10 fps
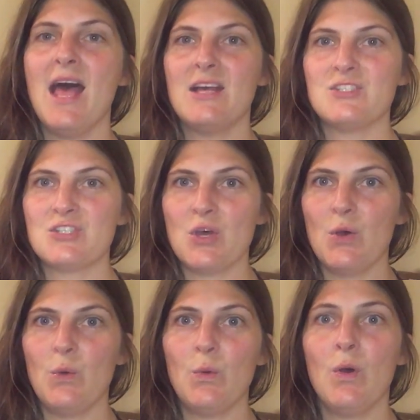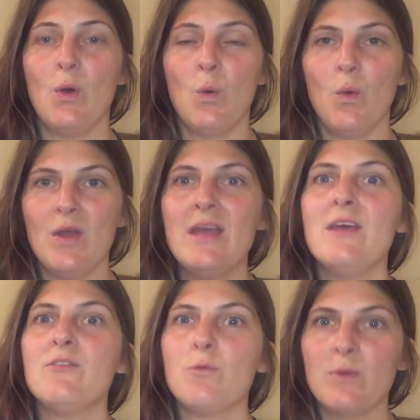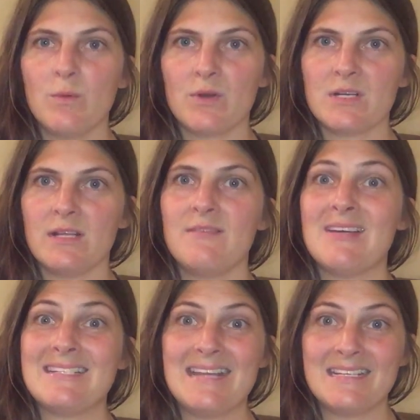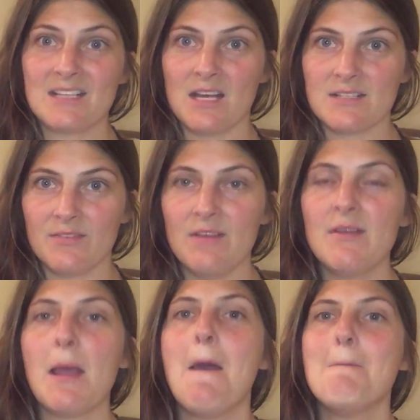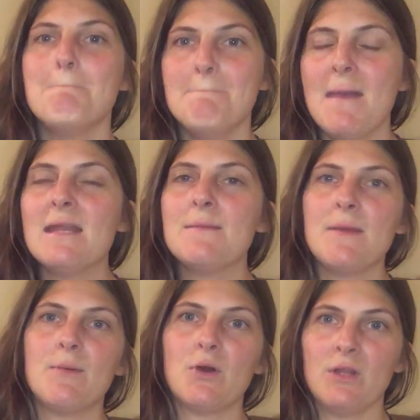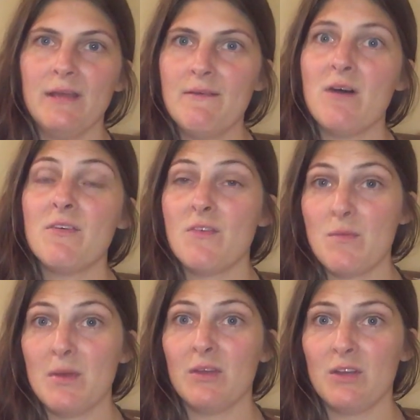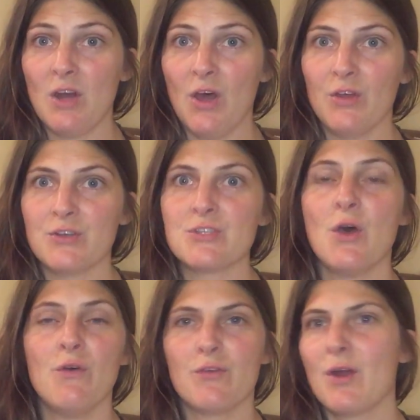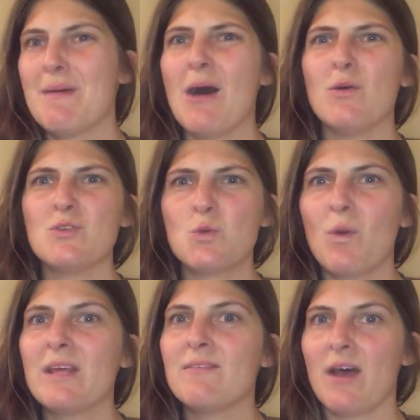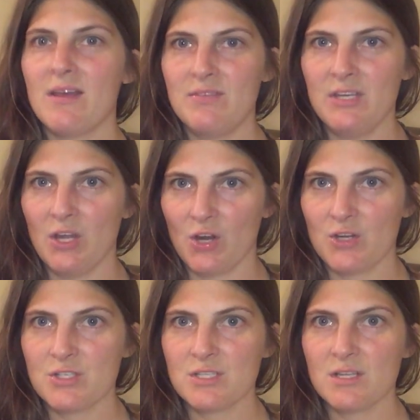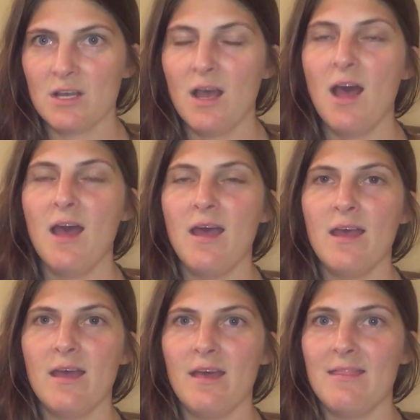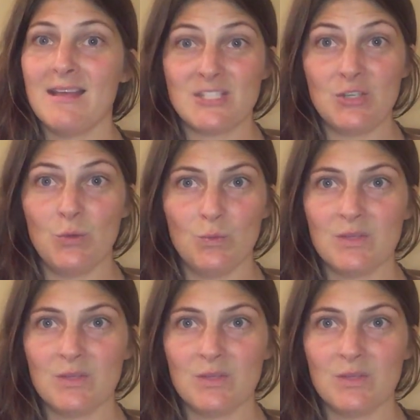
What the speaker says: And so if we were to live at today's cost of living, many people could live off of $1 million for about 25 years. And that's you.